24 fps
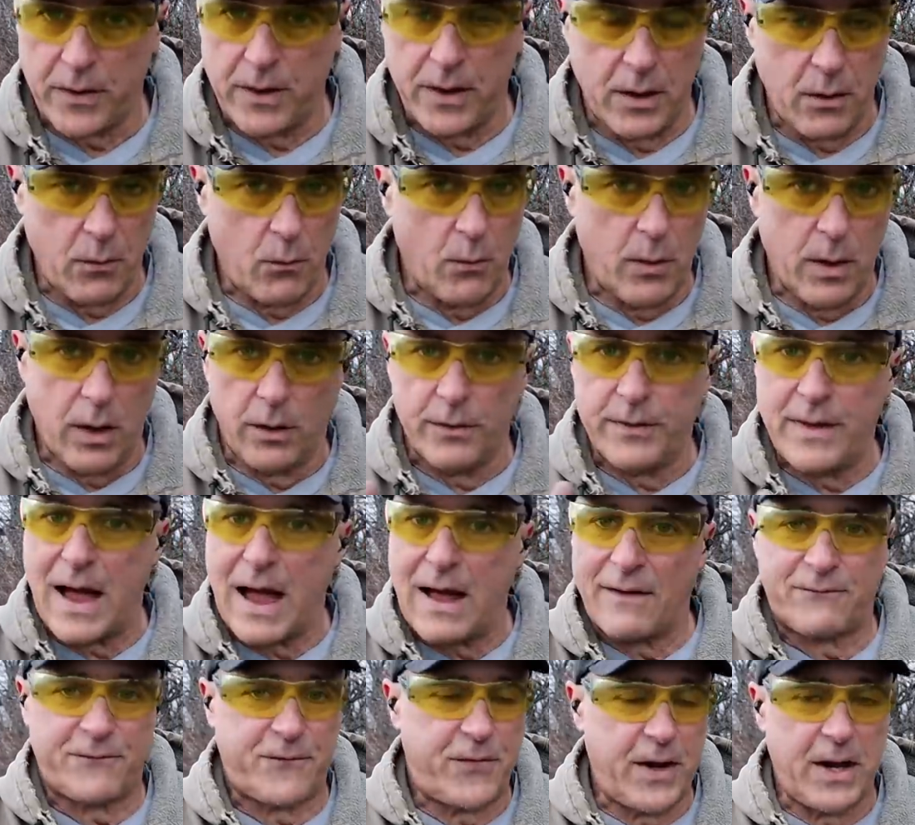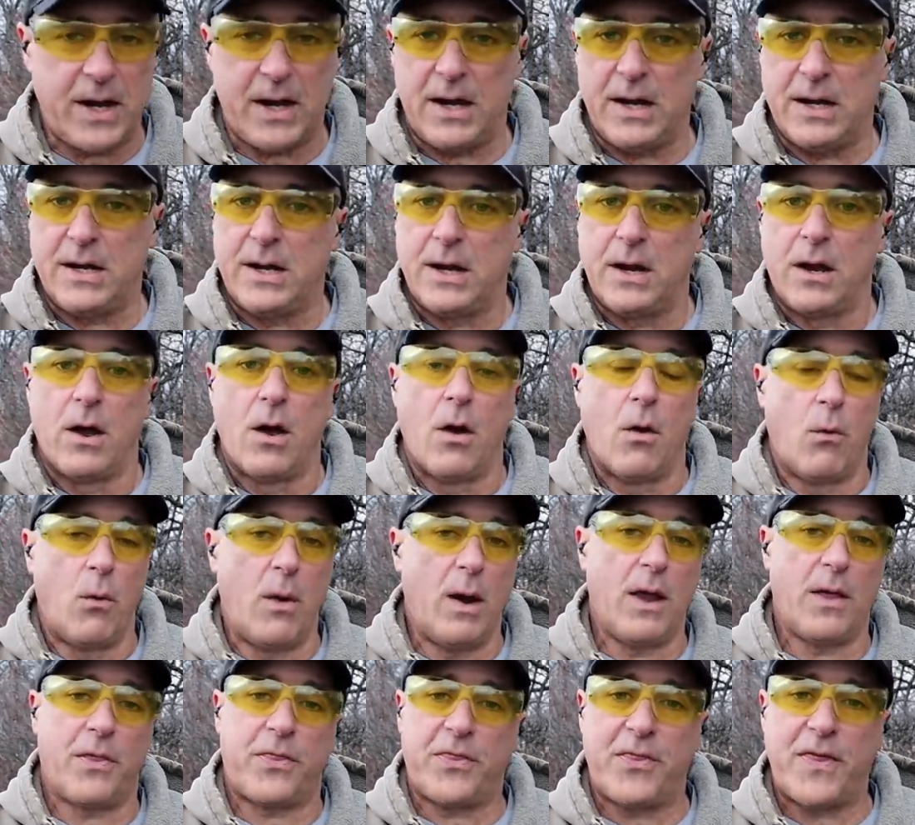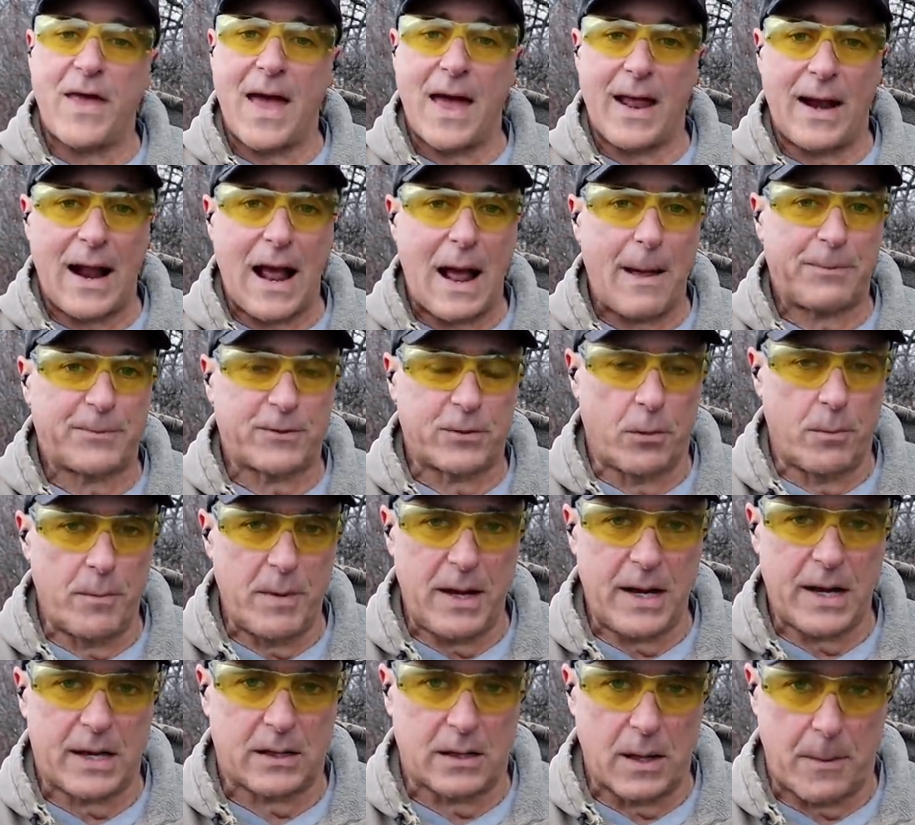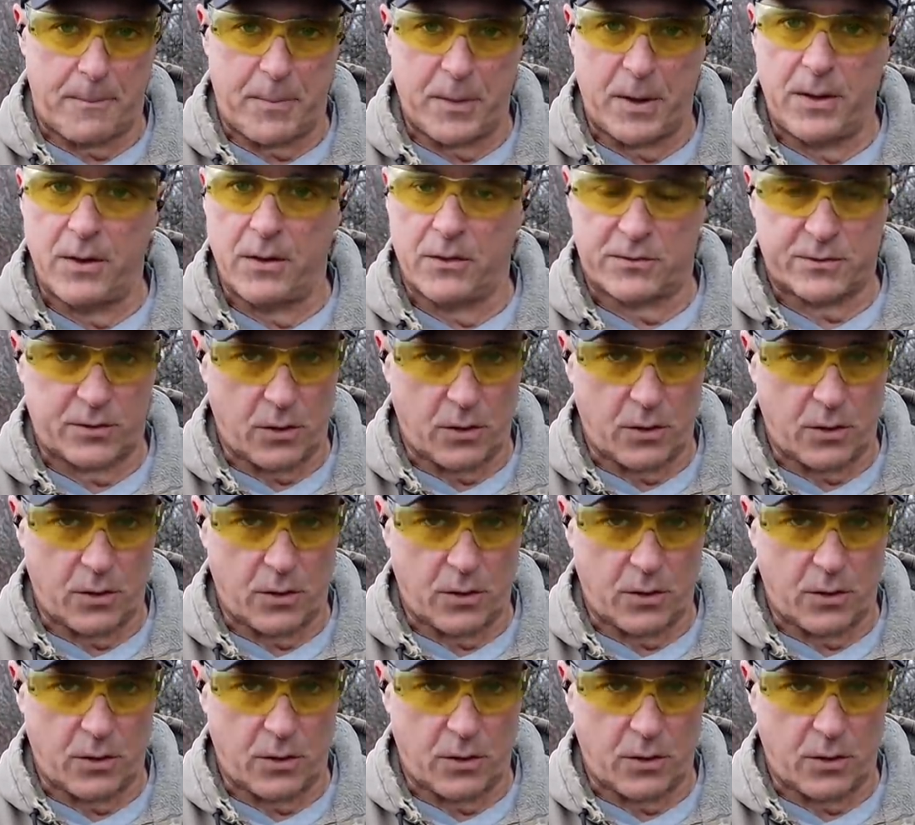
It will not feed with that OpSol mini clip in there.